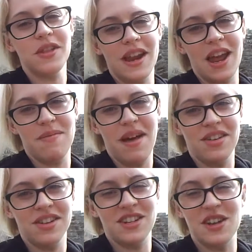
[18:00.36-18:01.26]
than I
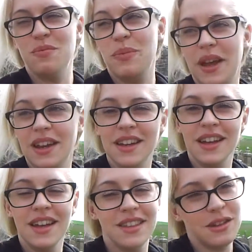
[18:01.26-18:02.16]
imagined it, but
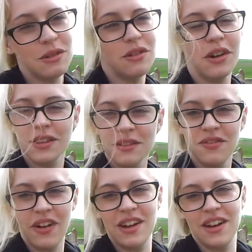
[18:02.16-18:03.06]
still got some
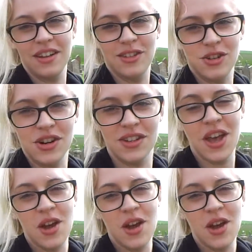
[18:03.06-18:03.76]
very nice stories.